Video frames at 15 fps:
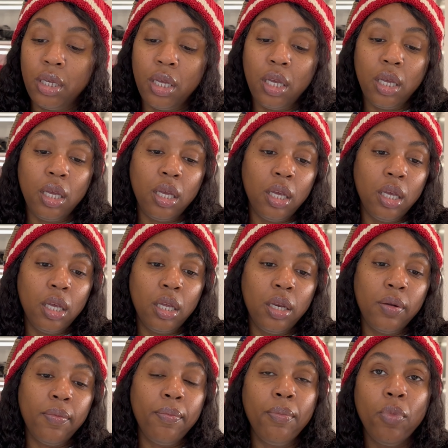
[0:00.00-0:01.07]
and
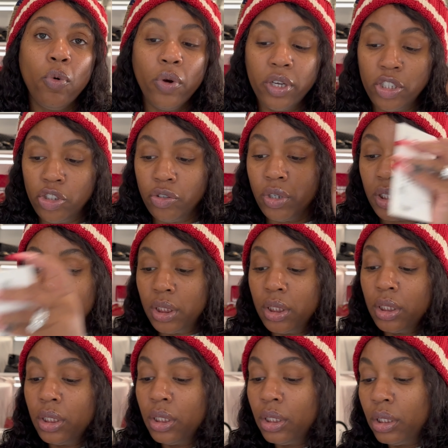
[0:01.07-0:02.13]
more
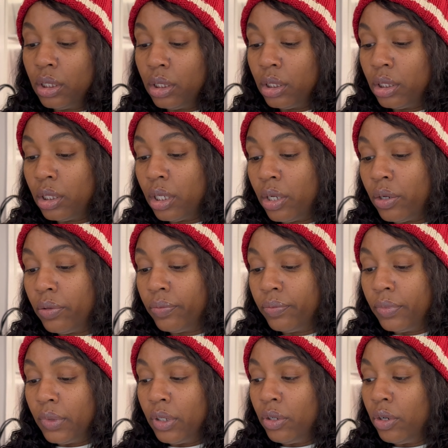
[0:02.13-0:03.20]
instructions. So,
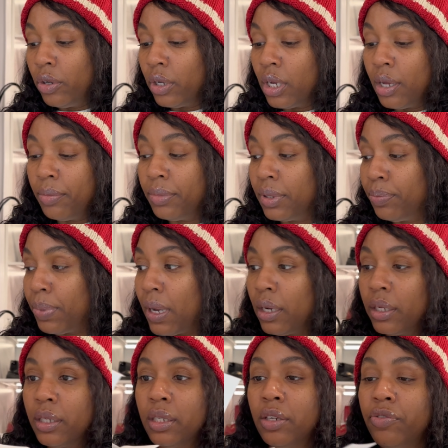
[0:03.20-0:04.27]
you know, it comes
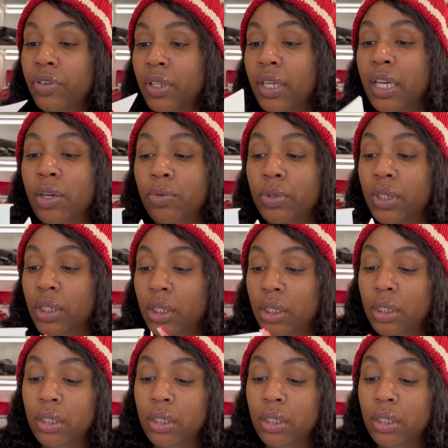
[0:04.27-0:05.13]
probably in different languages.